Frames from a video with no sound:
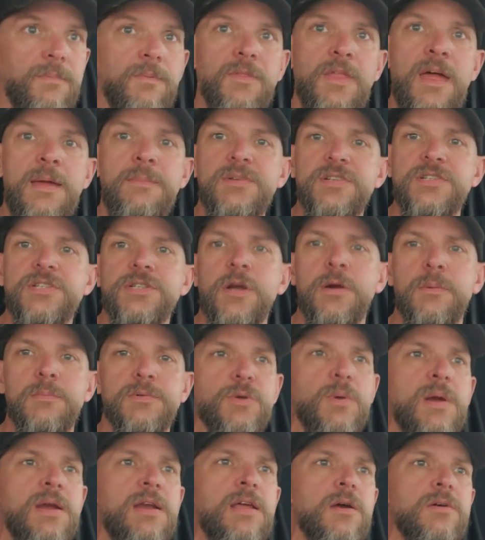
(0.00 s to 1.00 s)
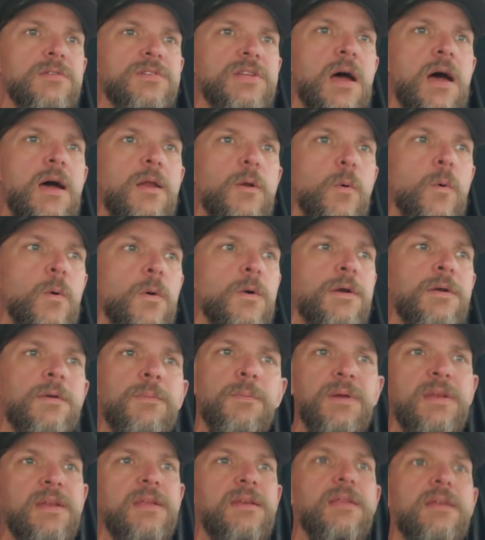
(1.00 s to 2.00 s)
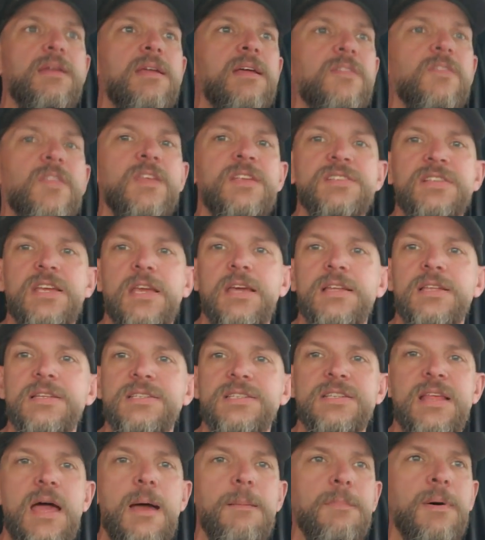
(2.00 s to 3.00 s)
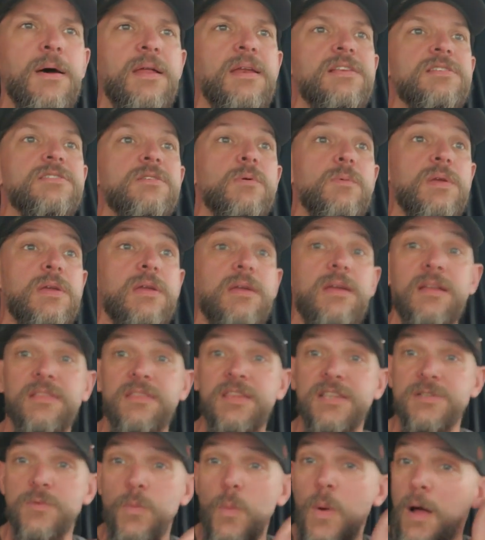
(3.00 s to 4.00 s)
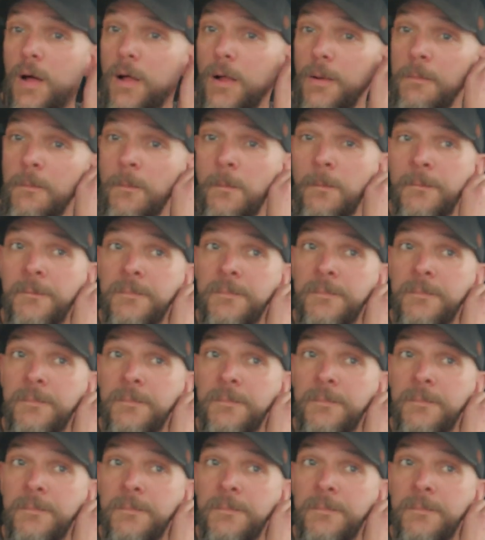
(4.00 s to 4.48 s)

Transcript: laymanstermsradio.org. We need to get these kids that money so we can get this well